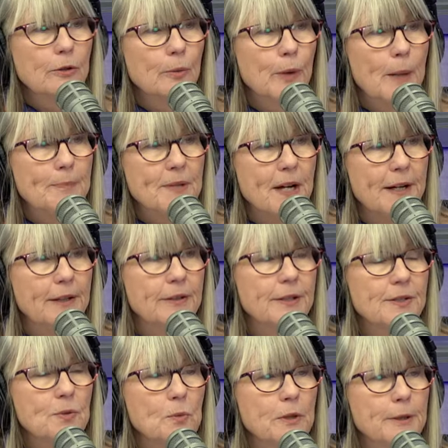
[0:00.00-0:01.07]
a reptile.
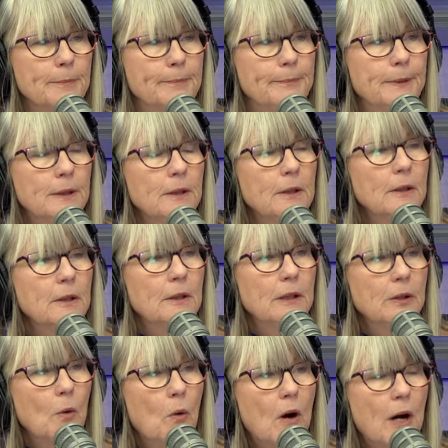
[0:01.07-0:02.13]
They swim
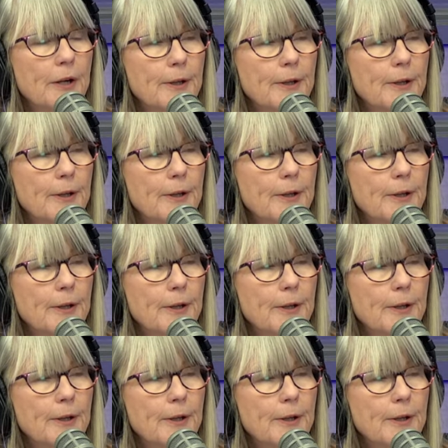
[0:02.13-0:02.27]
in the water.